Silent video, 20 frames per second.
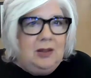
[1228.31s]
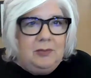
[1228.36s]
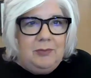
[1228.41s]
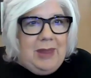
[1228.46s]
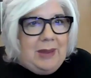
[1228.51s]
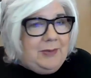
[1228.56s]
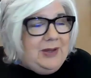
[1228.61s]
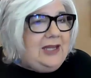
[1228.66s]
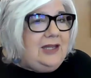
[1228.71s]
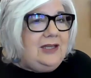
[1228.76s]

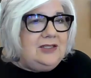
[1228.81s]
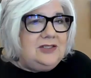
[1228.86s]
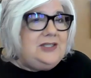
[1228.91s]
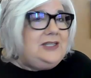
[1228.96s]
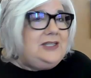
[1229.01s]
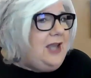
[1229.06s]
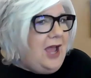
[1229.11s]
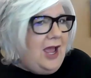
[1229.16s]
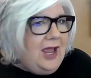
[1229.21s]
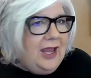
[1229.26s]
maybe
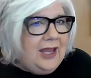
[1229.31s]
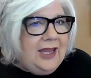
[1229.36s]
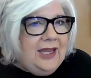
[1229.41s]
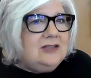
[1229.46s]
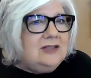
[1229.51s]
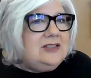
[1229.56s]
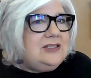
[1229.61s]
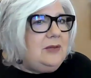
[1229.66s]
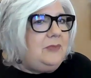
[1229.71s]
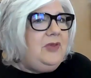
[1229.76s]

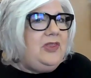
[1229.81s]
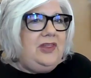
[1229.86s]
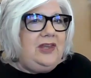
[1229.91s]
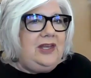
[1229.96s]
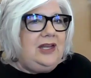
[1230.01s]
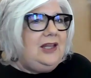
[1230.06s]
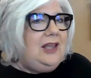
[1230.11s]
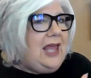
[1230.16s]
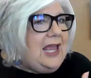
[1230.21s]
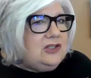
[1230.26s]
denying some of
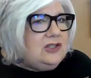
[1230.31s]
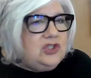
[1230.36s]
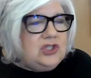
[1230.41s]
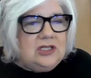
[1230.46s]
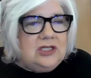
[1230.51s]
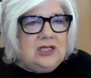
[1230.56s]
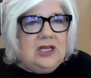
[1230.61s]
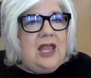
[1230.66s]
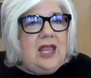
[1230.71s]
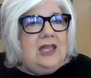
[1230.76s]
the
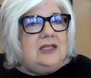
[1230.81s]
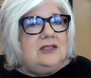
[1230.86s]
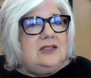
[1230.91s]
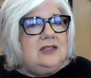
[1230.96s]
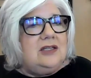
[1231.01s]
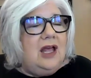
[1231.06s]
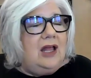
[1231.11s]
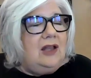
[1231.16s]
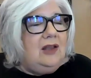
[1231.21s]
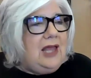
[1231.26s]

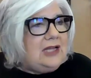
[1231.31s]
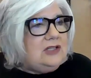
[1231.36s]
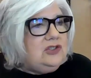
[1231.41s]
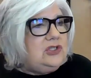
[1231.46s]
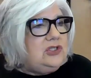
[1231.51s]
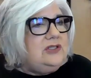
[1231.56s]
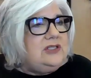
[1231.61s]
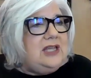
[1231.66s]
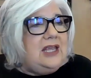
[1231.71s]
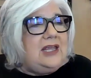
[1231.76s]

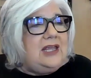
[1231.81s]
elections.